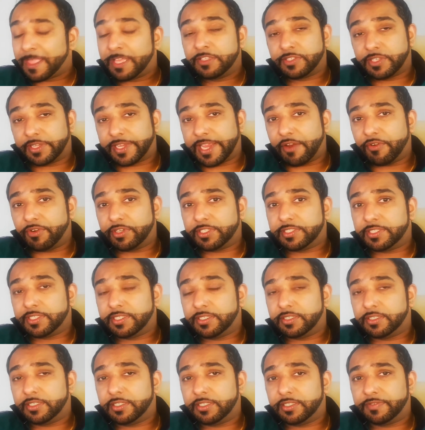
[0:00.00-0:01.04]
So
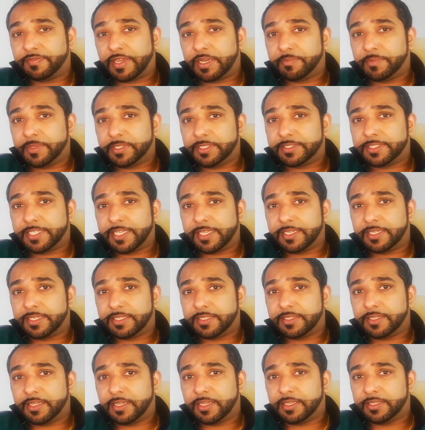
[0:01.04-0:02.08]
character development
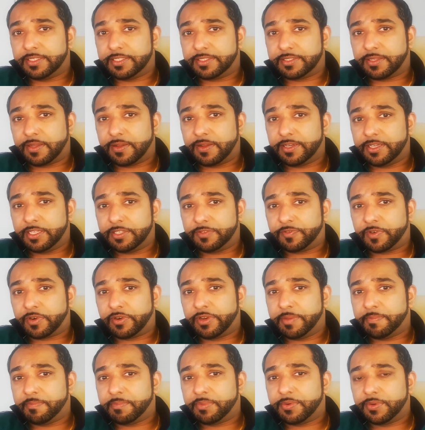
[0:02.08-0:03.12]
and design is
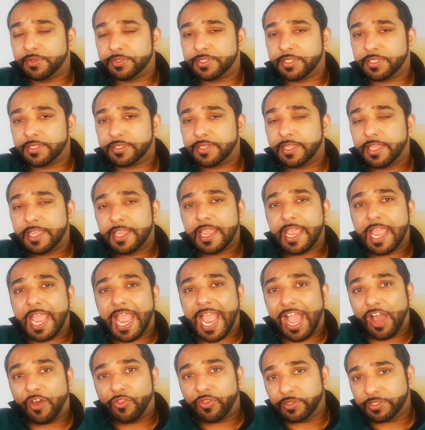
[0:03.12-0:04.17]
very important.
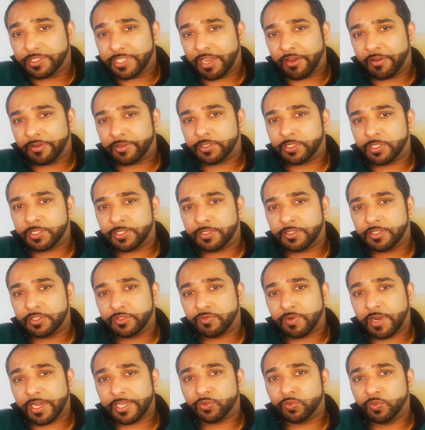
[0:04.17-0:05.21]
How those characters
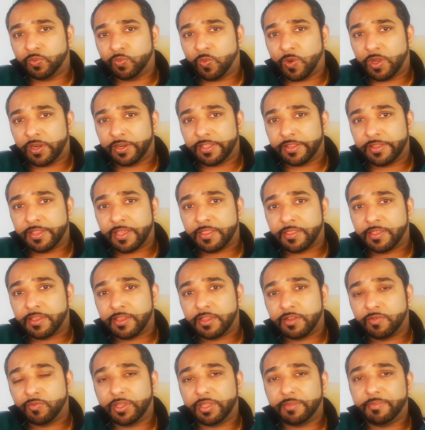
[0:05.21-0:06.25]
interact with one
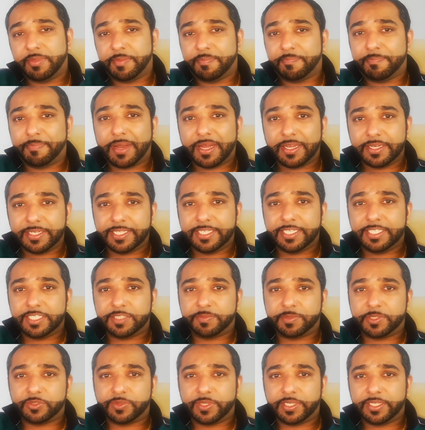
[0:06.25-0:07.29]
another. Will there be buddies
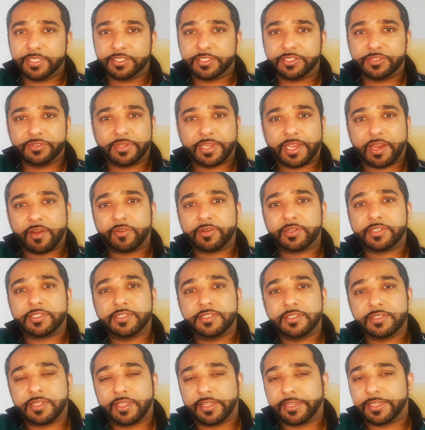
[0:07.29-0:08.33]
between two
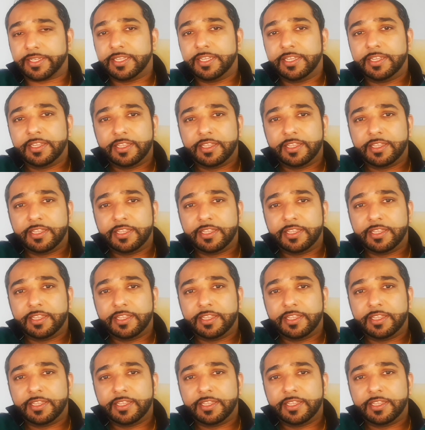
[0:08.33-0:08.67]
characters like